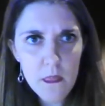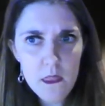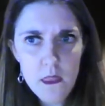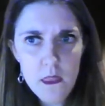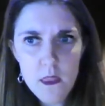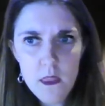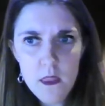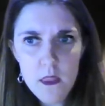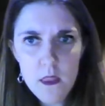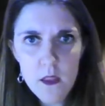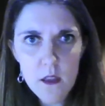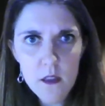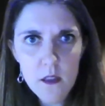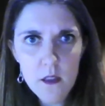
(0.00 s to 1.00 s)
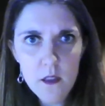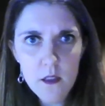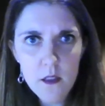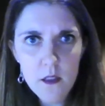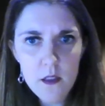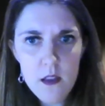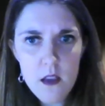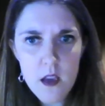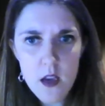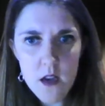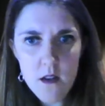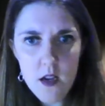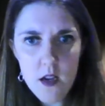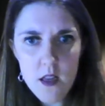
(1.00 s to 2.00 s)
Mm, yeah,
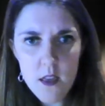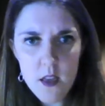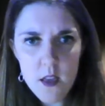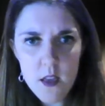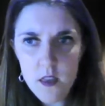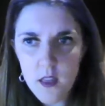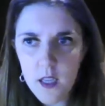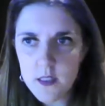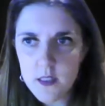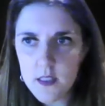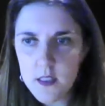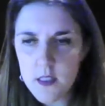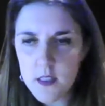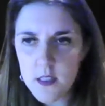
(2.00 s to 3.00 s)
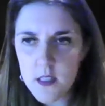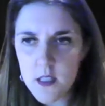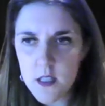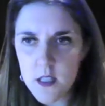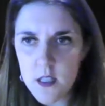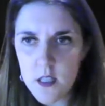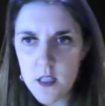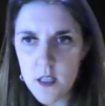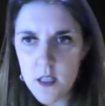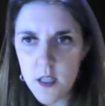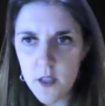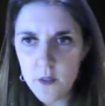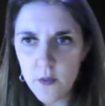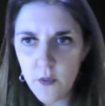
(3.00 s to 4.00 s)
I think that's
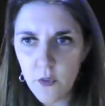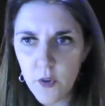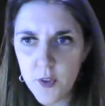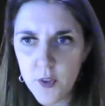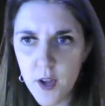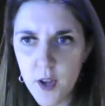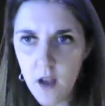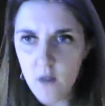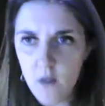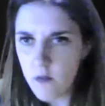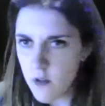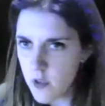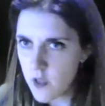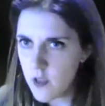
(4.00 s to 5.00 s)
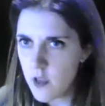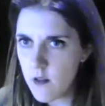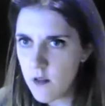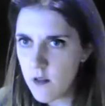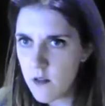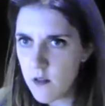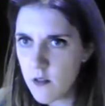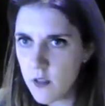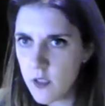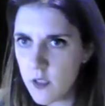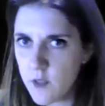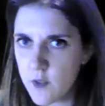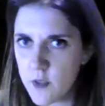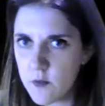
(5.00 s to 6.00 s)
it for now. Yeah, I'll
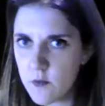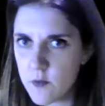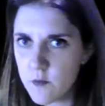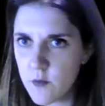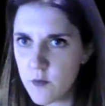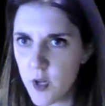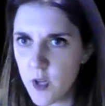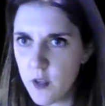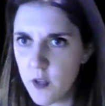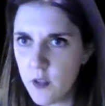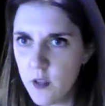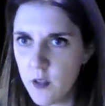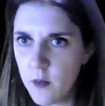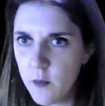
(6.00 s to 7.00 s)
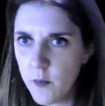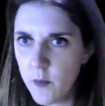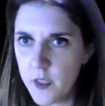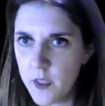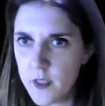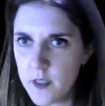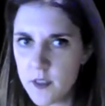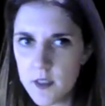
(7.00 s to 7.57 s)
give it one more minute.